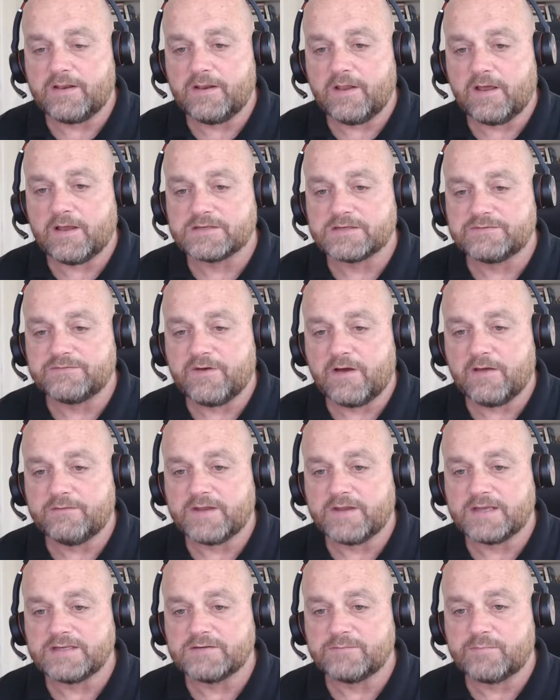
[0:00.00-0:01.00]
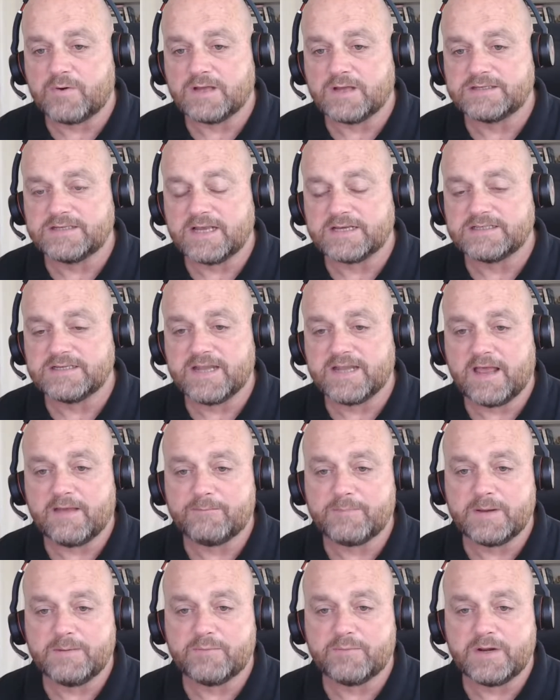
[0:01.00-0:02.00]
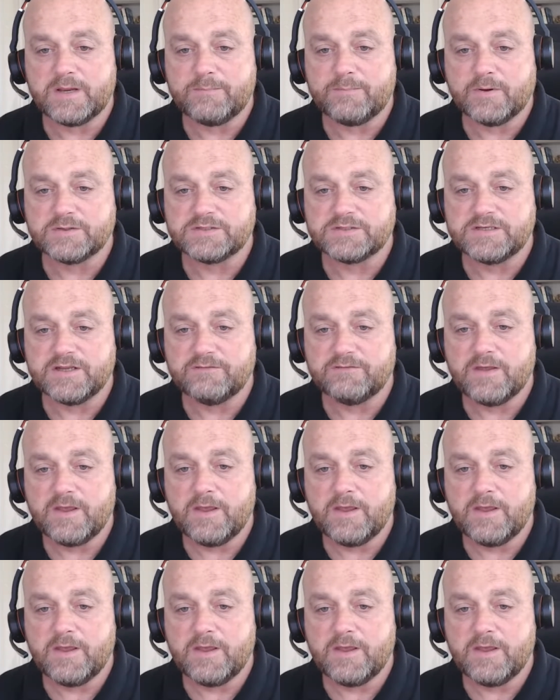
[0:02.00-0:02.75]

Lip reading: last 5 days of price action have been pretty positive,